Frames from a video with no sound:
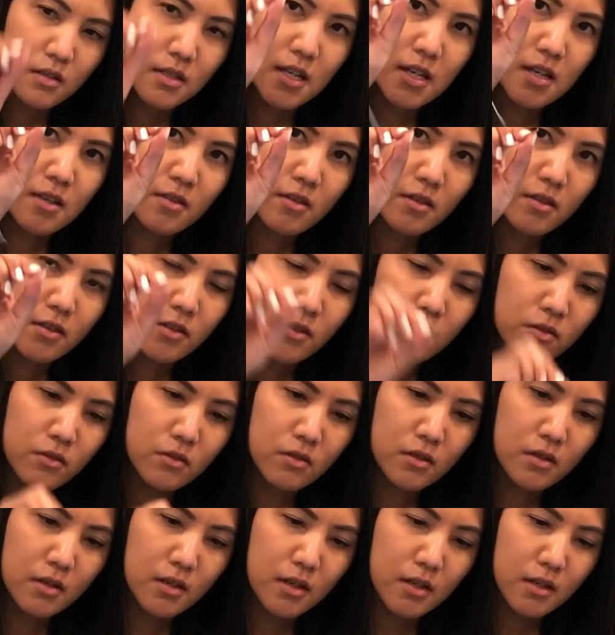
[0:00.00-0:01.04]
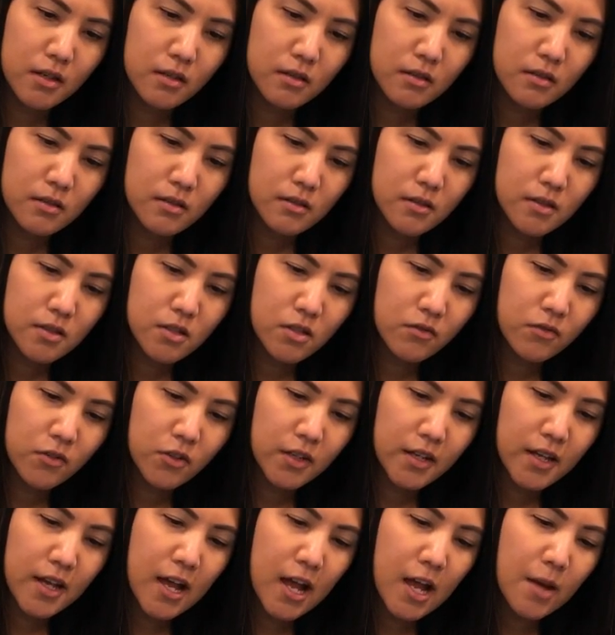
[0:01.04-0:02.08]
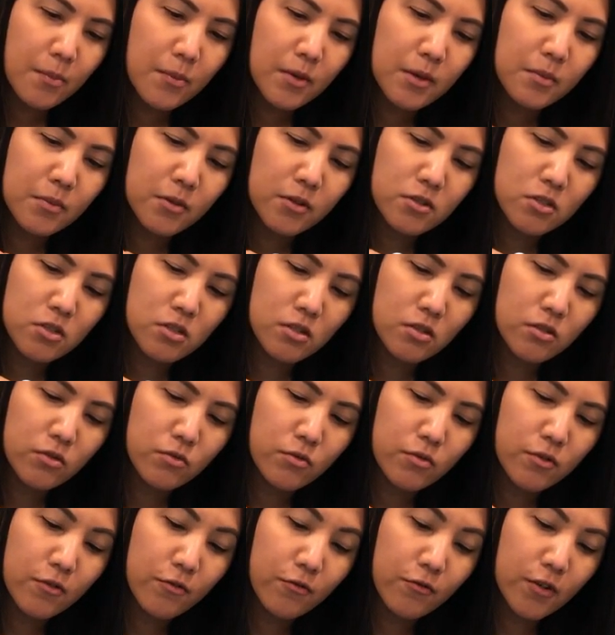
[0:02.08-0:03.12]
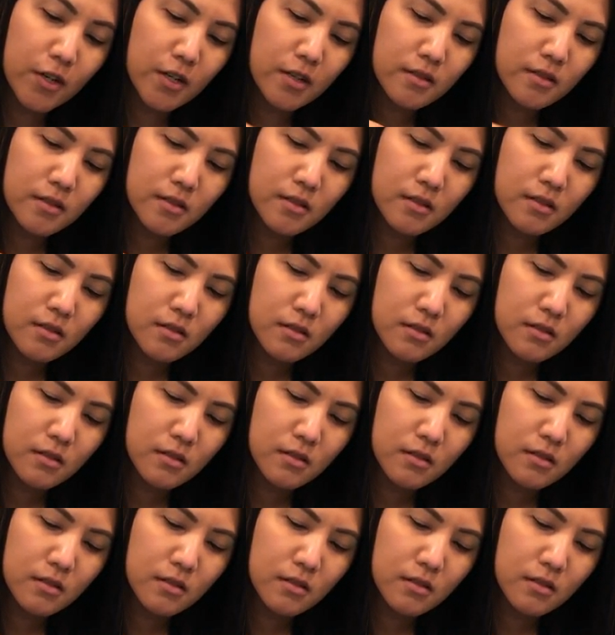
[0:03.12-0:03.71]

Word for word: take the little uh, silver cap and push it through the front